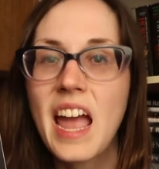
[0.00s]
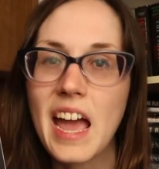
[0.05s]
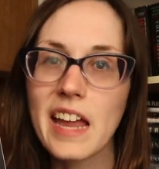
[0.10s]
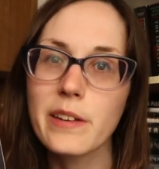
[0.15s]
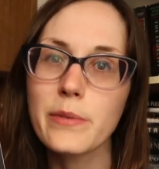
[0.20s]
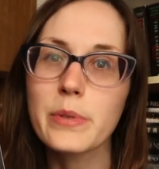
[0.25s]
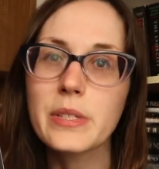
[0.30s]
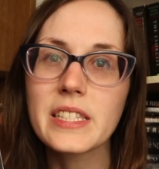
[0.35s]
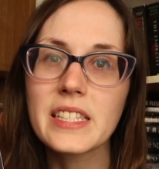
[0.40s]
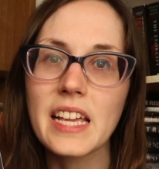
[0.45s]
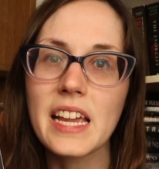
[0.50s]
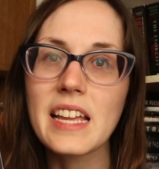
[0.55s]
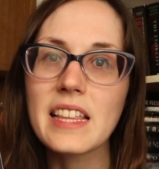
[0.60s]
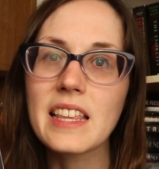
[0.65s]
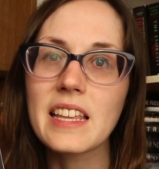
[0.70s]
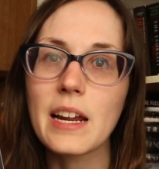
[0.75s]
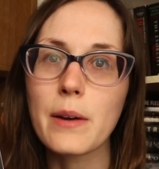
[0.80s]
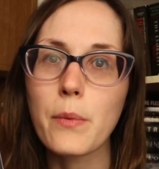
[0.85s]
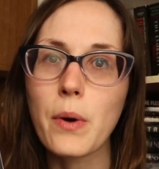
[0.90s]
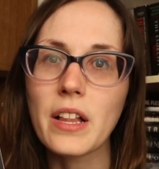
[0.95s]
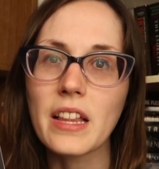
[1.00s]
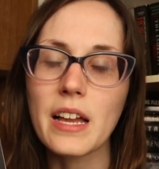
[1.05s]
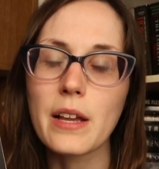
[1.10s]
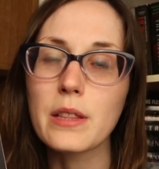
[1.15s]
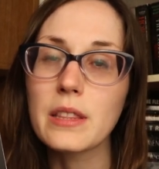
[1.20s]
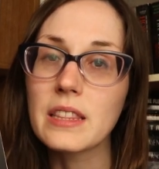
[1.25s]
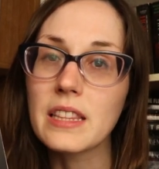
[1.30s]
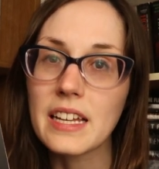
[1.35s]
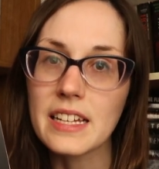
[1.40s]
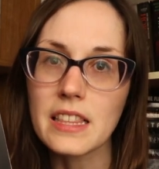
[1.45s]
And I will say that while I
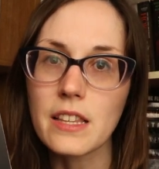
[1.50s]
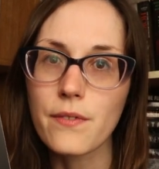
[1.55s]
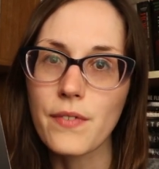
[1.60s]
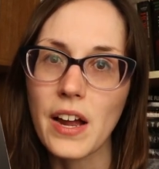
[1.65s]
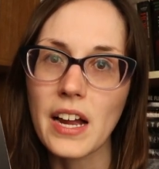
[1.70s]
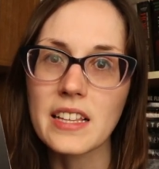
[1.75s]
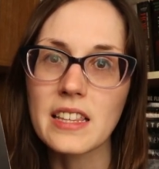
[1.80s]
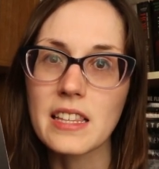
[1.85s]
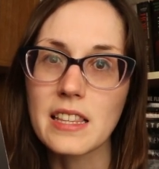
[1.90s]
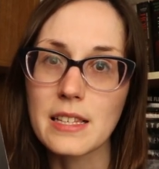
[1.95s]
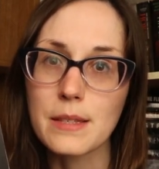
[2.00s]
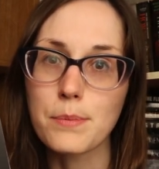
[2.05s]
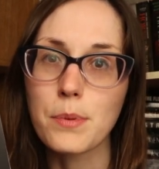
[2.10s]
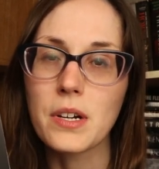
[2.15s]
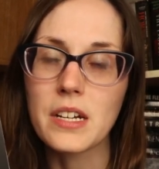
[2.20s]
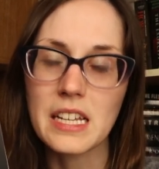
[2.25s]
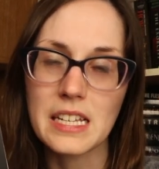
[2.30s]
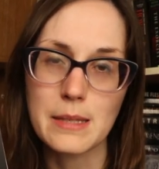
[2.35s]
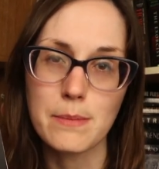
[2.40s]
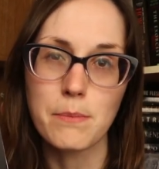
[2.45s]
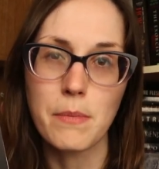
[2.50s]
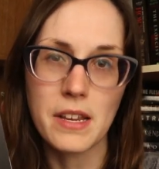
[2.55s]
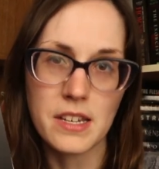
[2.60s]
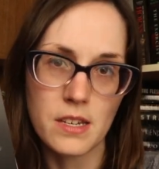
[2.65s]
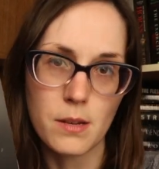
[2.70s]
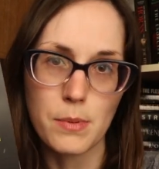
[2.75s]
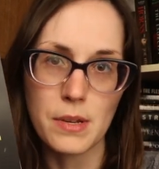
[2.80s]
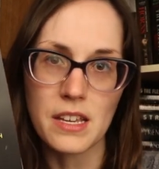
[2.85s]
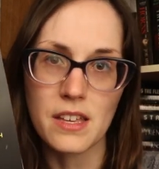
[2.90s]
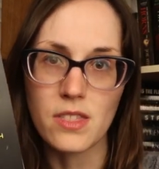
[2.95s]
like the fact that this book is
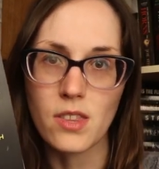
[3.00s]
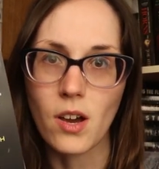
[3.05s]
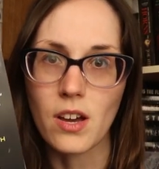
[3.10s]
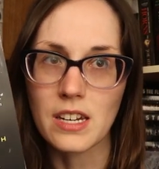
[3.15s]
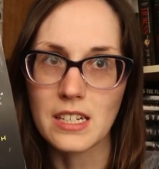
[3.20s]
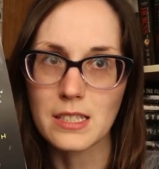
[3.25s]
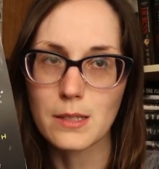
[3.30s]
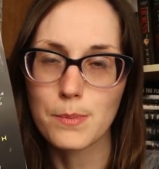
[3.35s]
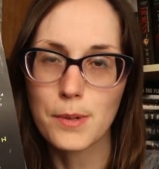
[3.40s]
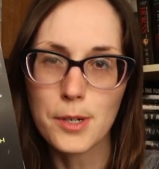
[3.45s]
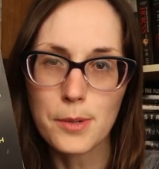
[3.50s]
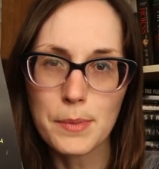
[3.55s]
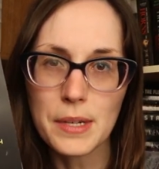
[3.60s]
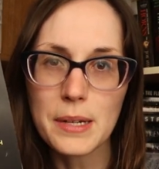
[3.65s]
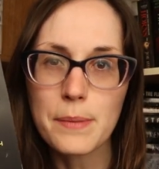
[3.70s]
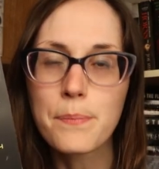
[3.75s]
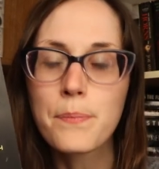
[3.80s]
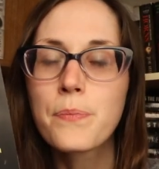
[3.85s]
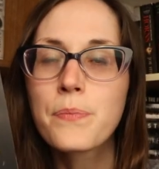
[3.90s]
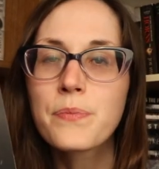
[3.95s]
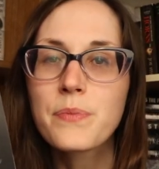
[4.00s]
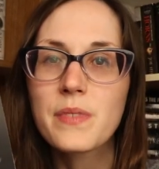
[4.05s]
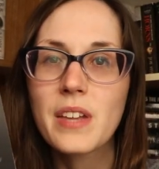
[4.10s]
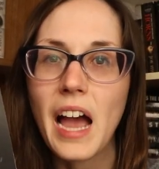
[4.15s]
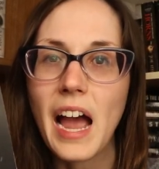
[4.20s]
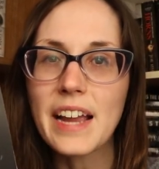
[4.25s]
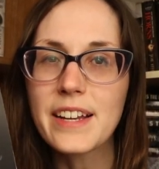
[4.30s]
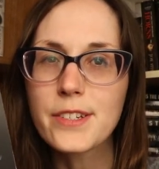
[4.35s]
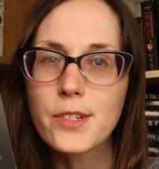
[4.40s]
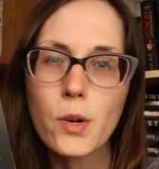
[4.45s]
meant to be a thought experiment,
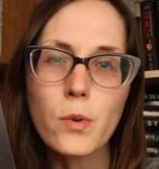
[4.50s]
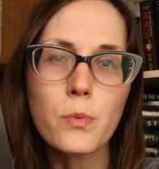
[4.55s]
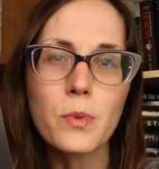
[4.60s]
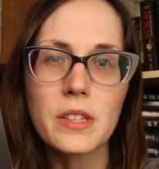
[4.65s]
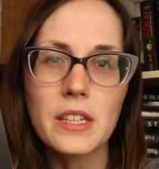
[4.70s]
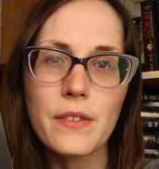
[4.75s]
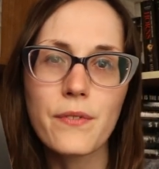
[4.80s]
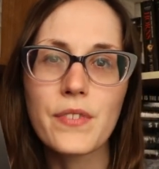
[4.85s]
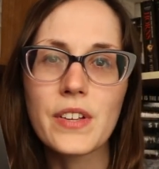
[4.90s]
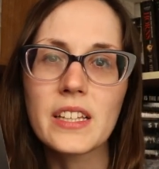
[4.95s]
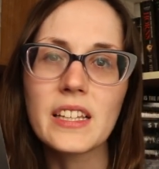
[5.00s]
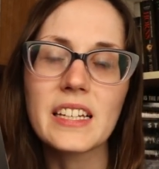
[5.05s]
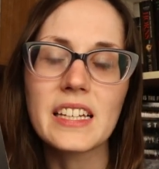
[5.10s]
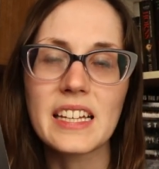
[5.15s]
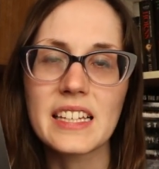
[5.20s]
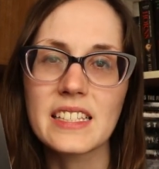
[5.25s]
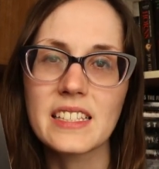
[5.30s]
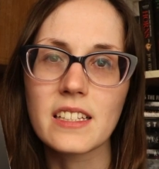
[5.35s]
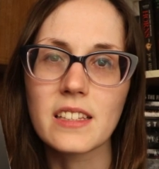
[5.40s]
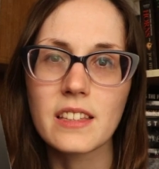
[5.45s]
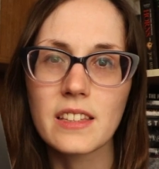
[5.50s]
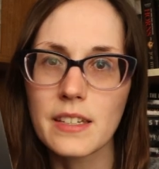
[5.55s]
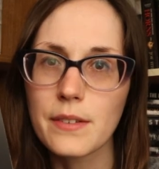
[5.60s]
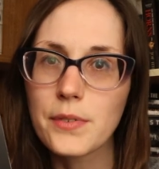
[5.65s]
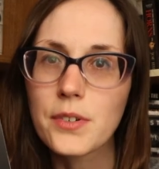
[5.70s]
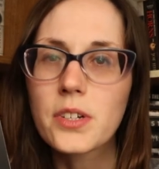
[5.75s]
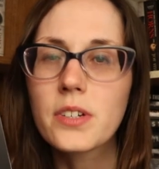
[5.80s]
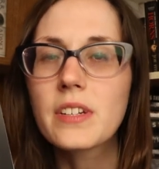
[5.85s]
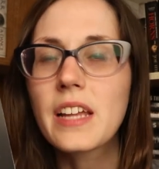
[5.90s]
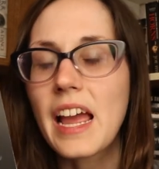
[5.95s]
I don't really feel like it
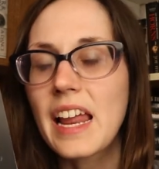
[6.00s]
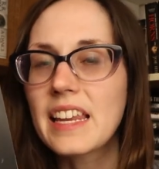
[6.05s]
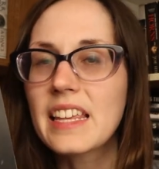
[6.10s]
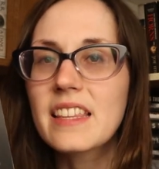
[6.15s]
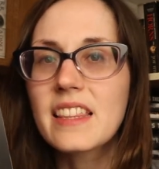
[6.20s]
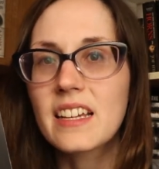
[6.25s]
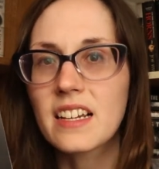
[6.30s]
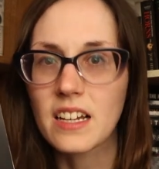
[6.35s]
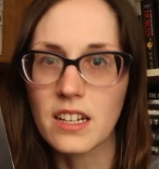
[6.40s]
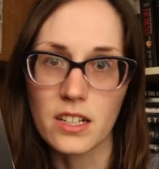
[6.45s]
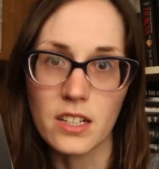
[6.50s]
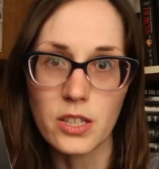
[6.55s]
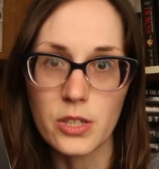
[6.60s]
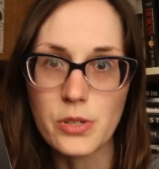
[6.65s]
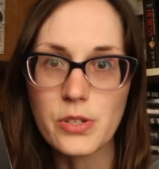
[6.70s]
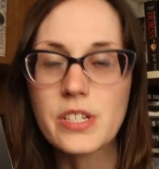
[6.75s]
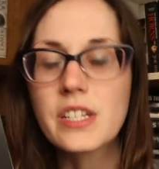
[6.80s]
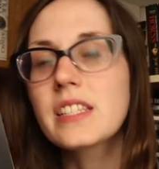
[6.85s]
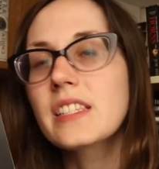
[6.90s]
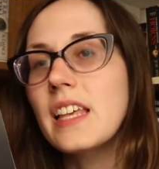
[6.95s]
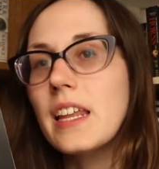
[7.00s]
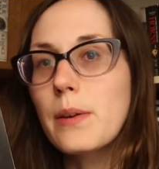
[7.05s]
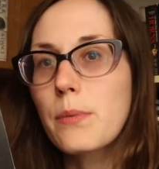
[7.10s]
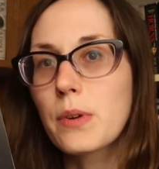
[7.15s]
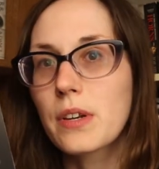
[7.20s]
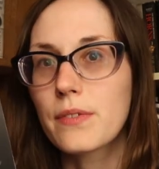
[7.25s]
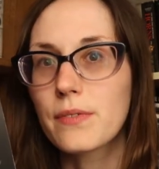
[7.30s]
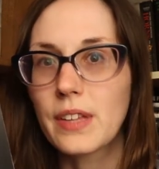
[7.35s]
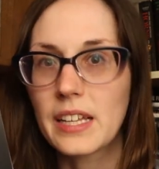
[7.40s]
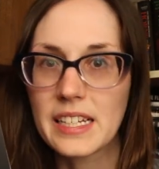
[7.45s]
delivered any of the conclusions that I
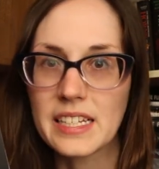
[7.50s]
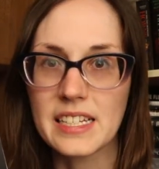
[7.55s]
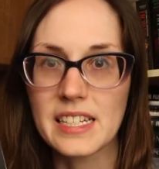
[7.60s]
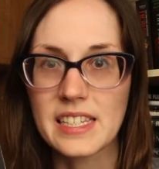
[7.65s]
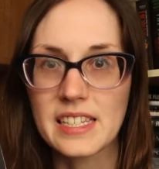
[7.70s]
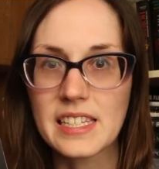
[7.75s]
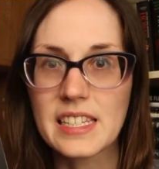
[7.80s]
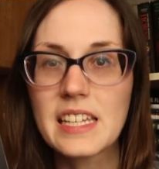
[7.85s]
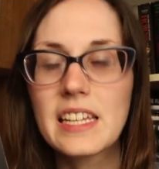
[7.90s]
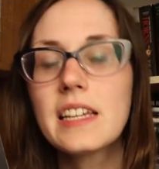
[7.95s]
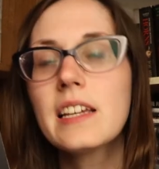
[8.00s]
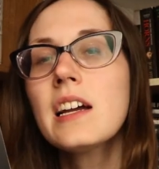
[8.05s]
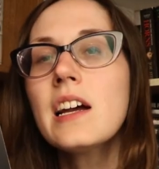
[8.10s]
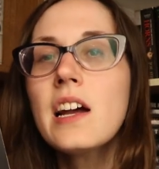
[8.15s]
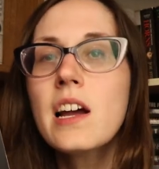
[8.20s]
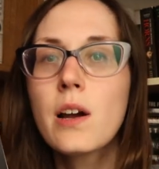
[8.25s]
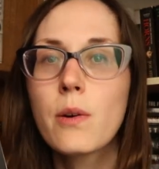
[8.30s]
would have liked to see.